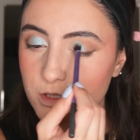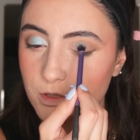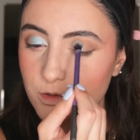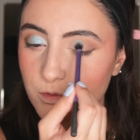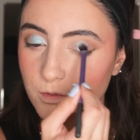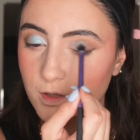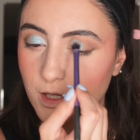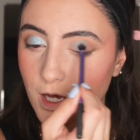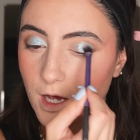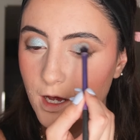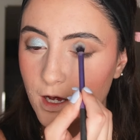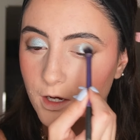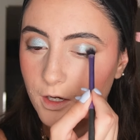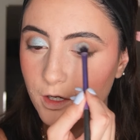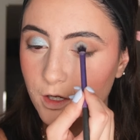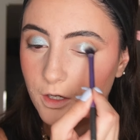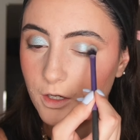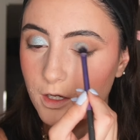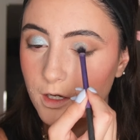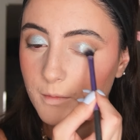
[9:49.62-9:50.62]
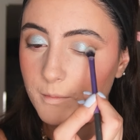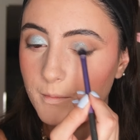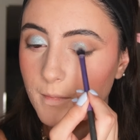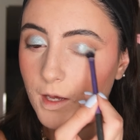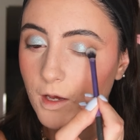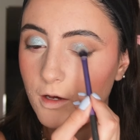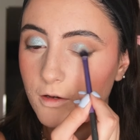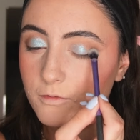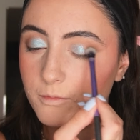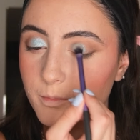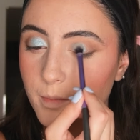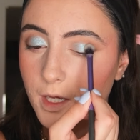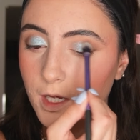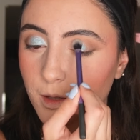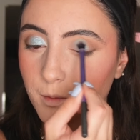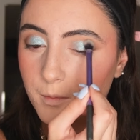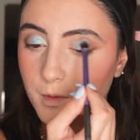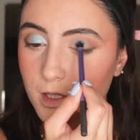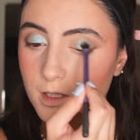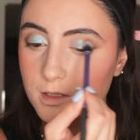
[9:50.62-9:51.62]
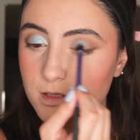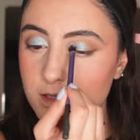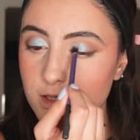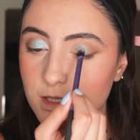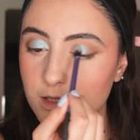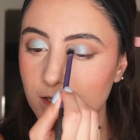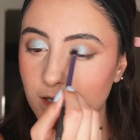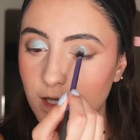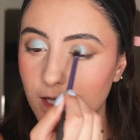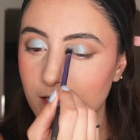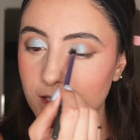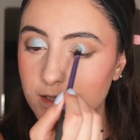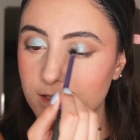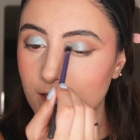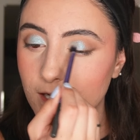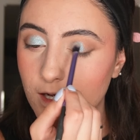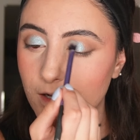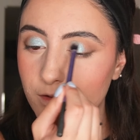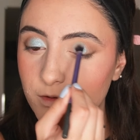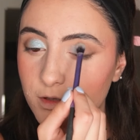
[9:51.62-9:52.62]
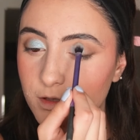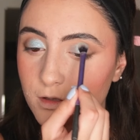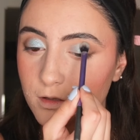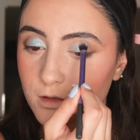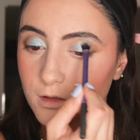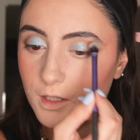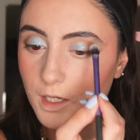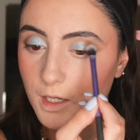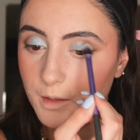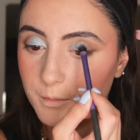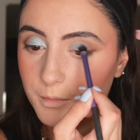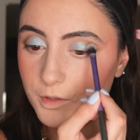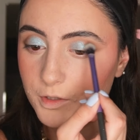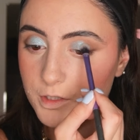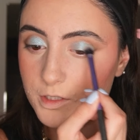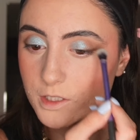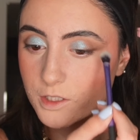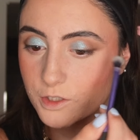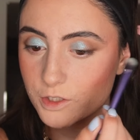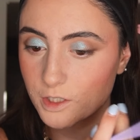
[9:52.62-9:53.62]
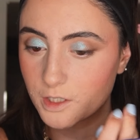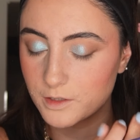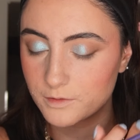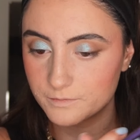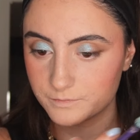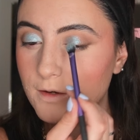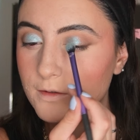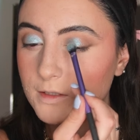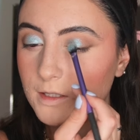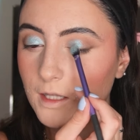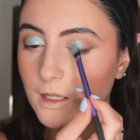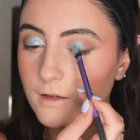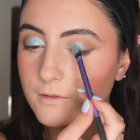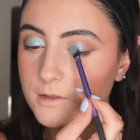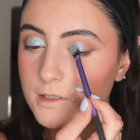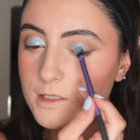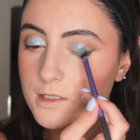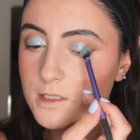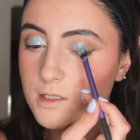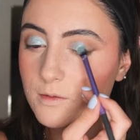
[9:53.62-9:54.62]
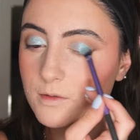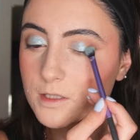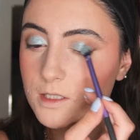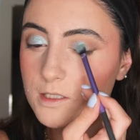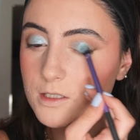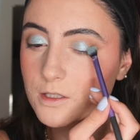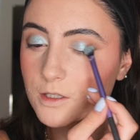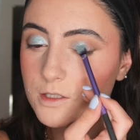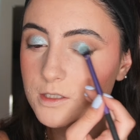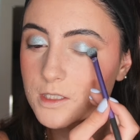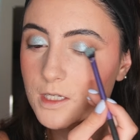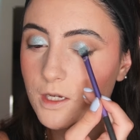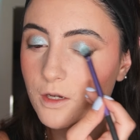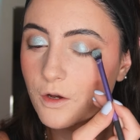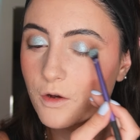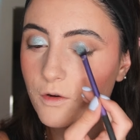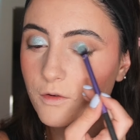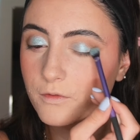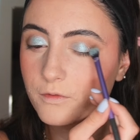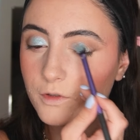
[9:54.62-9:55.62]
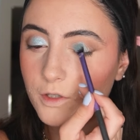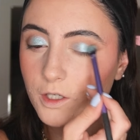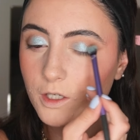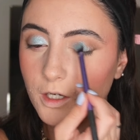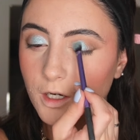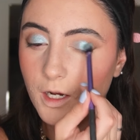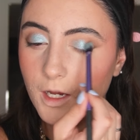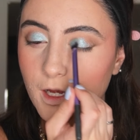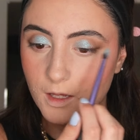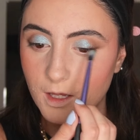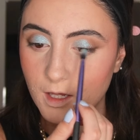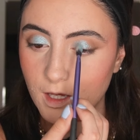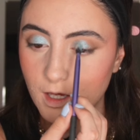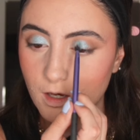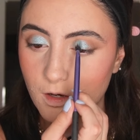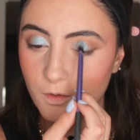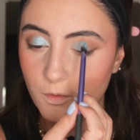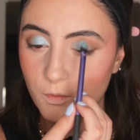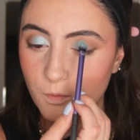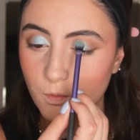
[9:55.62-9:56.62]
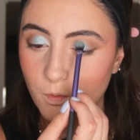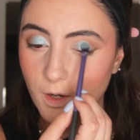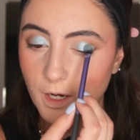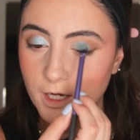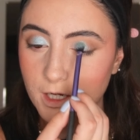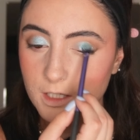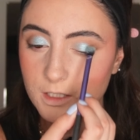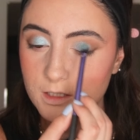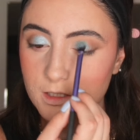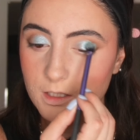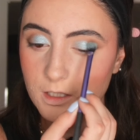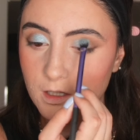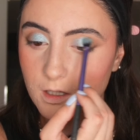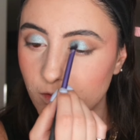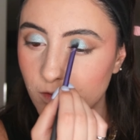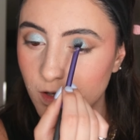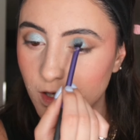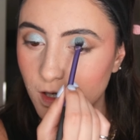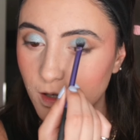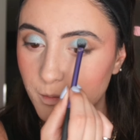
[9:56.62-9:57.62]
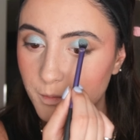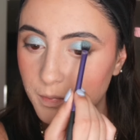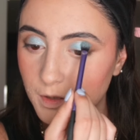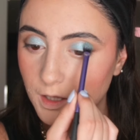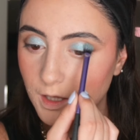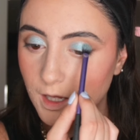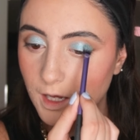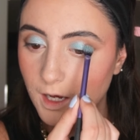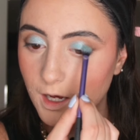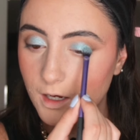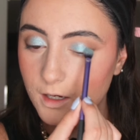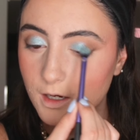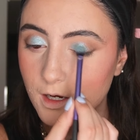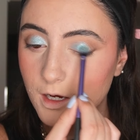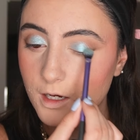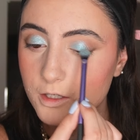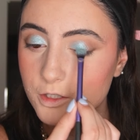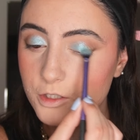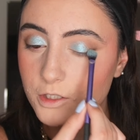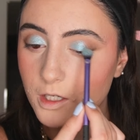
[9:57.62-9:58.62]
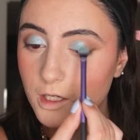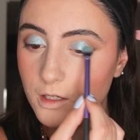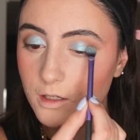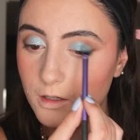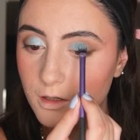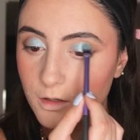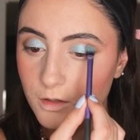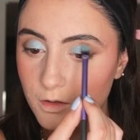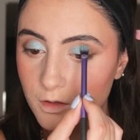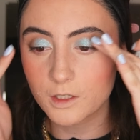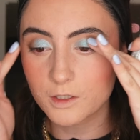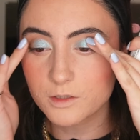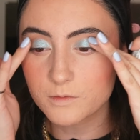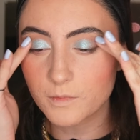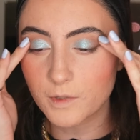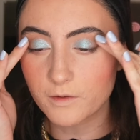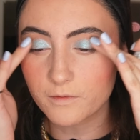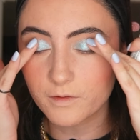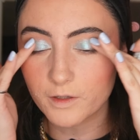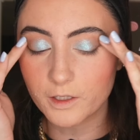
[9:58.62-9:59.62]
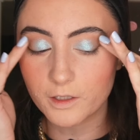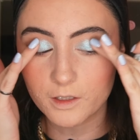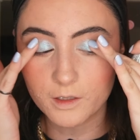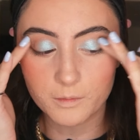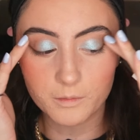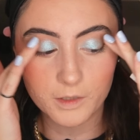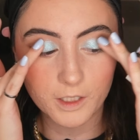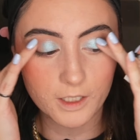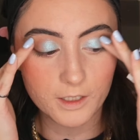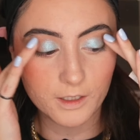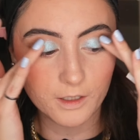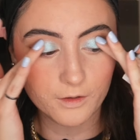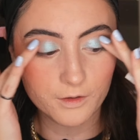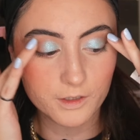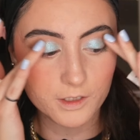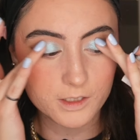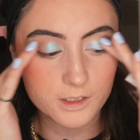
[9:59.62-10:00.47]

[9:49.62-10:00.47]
to get a good amount of pigment laid down. and precision. I would love to see what this looks like over a white or a black eyeshadow. Use my finger to blend out the